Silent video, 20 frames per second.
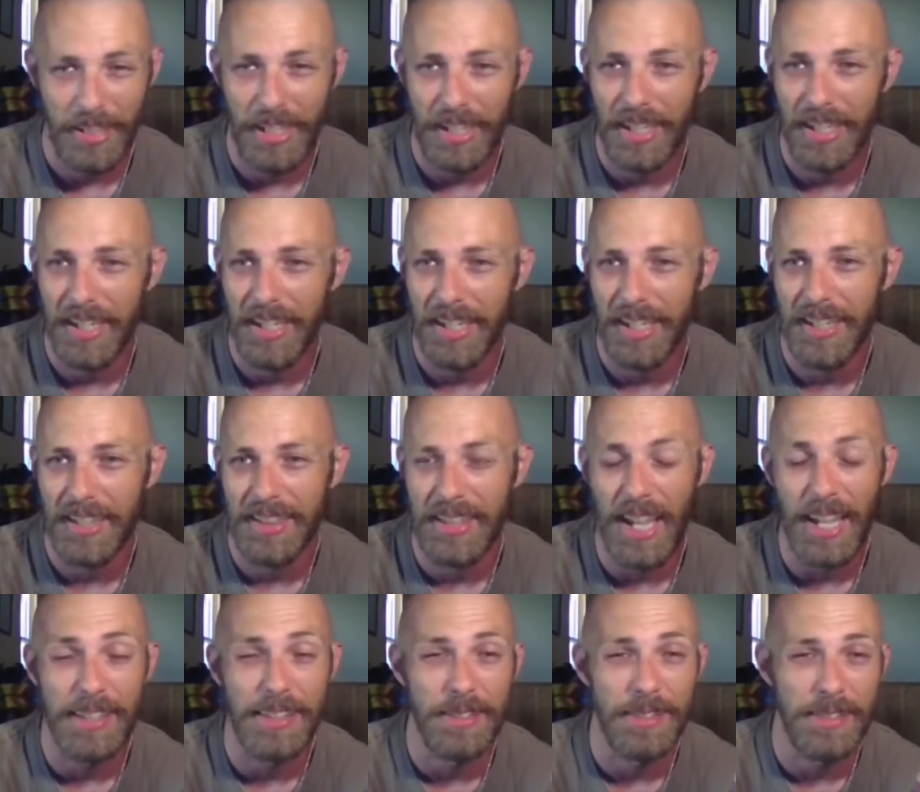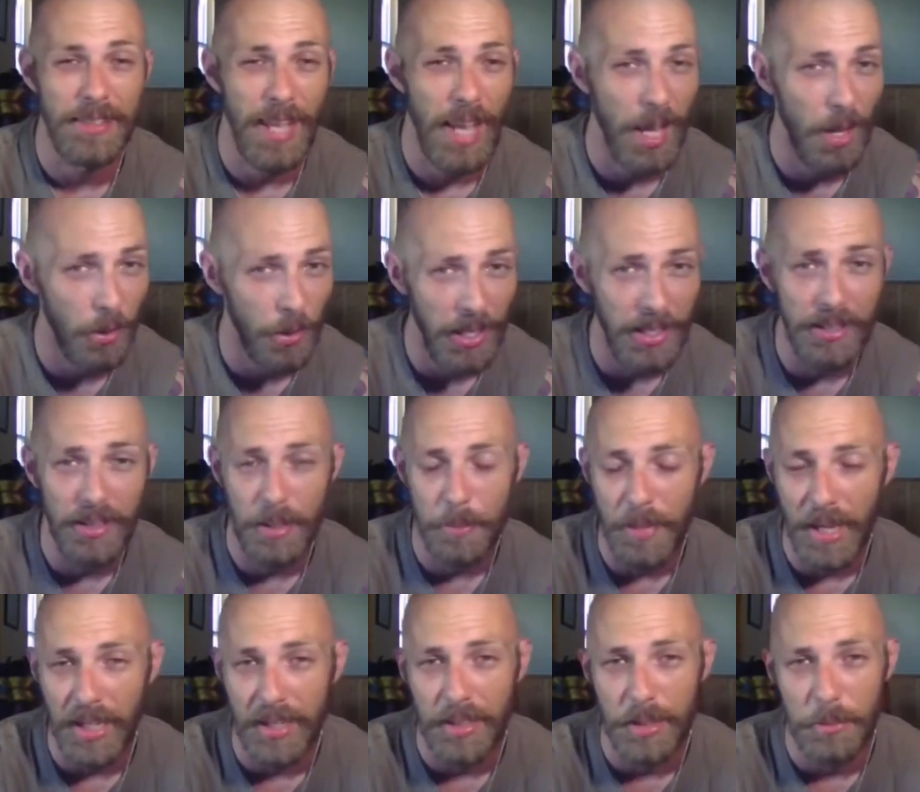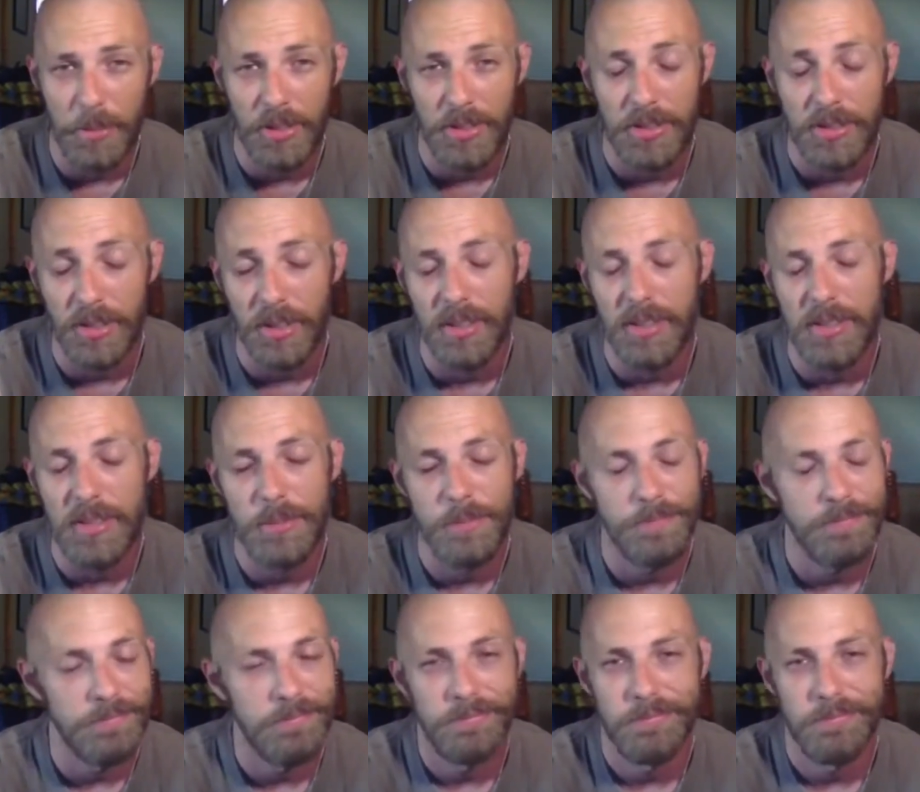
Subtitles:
And that's how I ended up back in the martial arts.